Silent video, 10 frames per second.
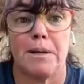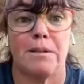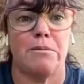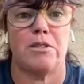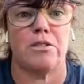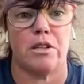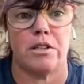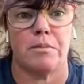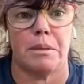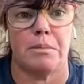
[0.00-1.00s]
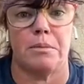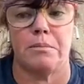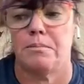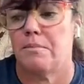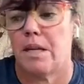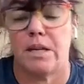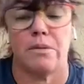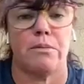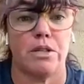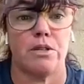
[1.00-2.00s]
I didn't want to talk to people. And I
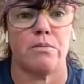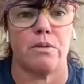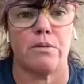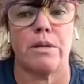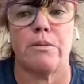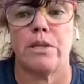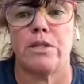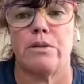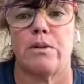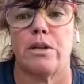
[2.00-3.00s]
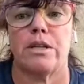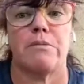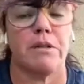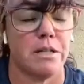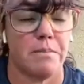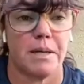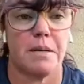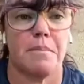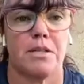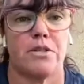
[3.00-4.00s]
wanted to work when I wanted to work, and I wanted to pick
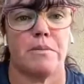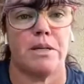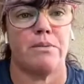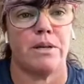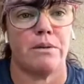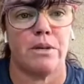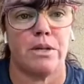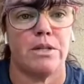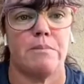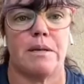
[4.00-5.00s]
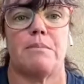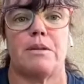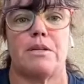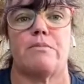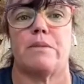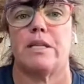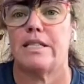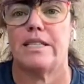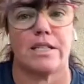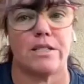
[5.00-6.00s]
up extra money when I wanted to pick up extra money,
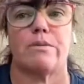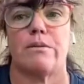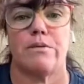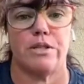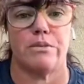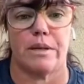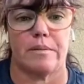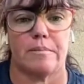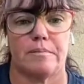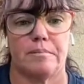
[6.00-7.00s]
and that's what I was doing.